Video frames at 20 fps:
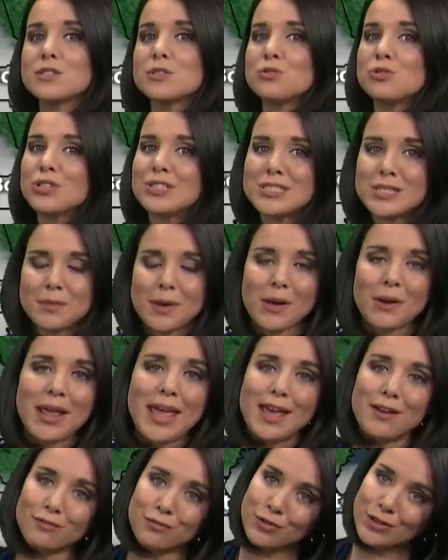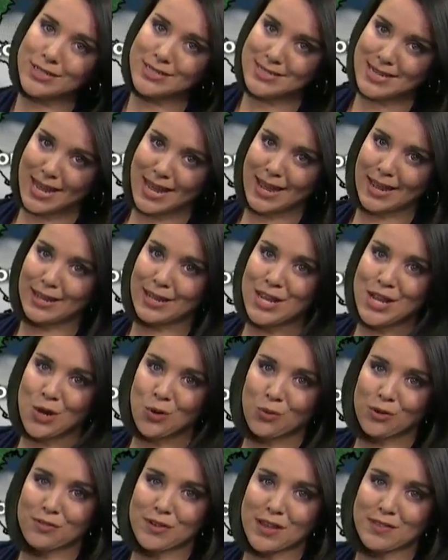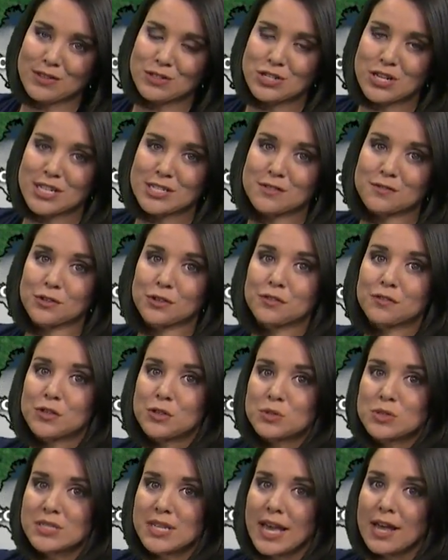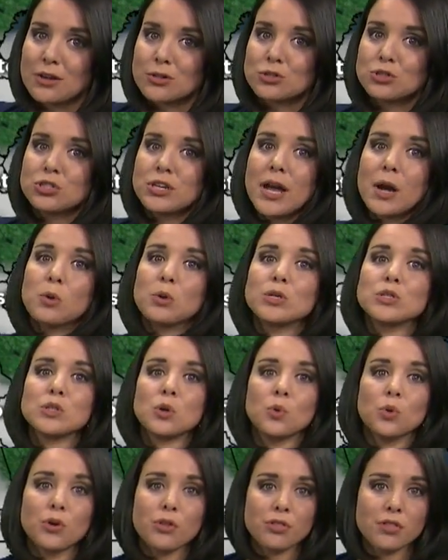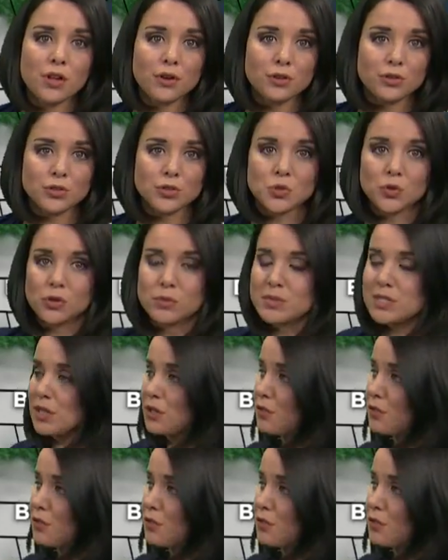So just about every day, we've got the chance for a few scattered showers or thunderstorms